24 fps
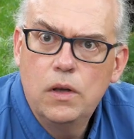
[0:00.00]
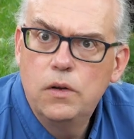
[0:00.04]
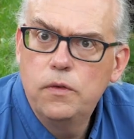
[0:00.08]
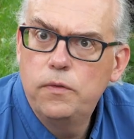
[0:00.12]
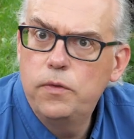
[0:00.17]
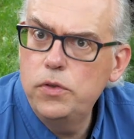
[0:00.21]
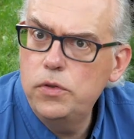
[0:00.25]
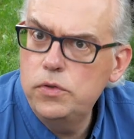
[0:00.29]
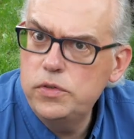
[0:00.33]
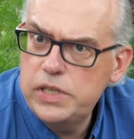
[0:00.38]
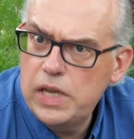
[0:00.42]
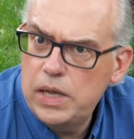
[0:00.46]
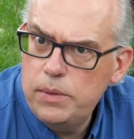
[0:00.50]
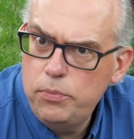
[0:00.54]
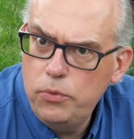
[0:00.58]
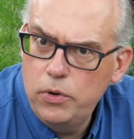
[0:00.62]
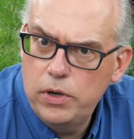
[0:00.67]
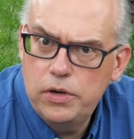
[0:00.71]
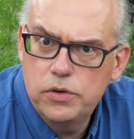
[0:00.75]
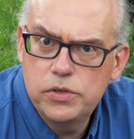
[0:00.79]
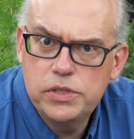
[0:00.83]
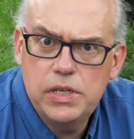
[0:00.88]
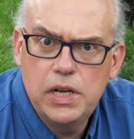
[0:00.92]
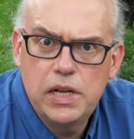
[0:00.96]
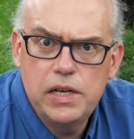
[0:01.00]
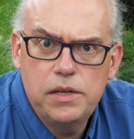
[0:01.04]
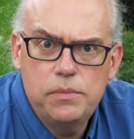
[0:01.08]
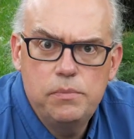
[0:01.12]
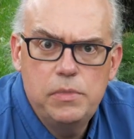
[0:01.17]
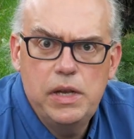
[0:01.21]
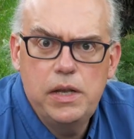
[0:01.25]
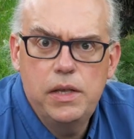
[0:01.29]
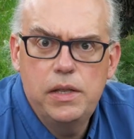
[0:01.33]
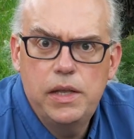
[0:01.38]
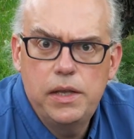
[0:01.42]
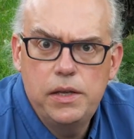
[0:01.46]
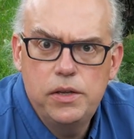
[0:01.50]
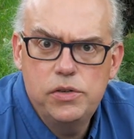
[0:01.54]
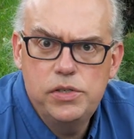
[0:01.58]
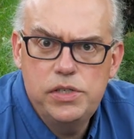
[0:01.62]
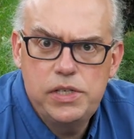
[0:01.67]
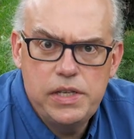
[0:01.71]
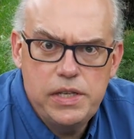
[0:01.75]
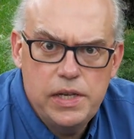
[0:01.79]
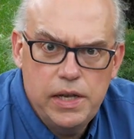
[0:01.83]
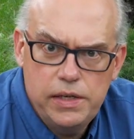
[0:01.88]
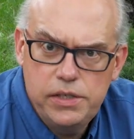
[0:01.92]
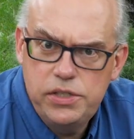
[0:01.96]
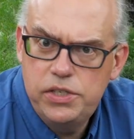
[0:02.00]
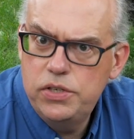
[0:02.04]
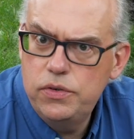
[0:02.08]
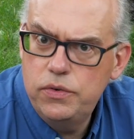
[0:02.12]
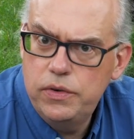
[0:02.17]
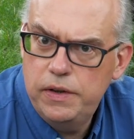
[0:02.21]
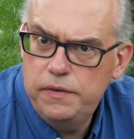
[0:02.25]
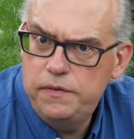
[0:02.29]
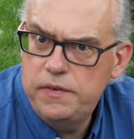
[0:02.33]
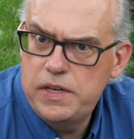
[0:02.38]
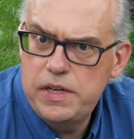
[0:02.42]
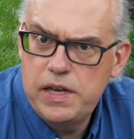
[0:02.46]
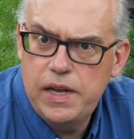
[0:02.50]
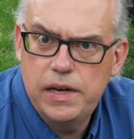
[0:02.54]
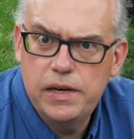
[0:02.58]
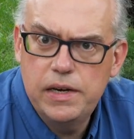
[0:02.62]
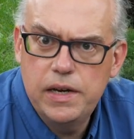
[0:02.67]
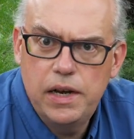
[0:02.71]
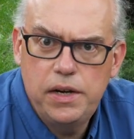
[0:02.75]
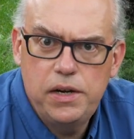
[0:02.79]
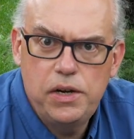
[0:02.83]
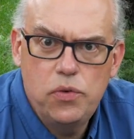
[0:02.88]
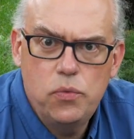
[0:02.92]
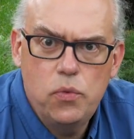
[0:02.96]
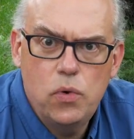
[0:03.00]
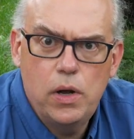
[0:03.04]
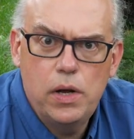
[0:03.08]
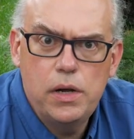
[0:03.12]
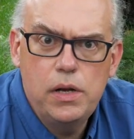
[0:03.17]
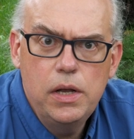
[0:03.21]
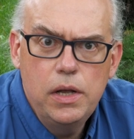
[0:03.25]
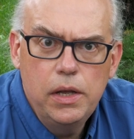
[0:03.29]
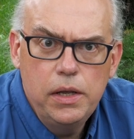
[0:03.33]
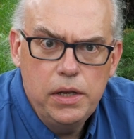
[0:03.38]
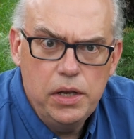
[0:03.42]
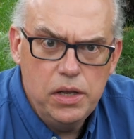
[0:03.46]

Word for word: For those operators like me that use the Yaesu FT891,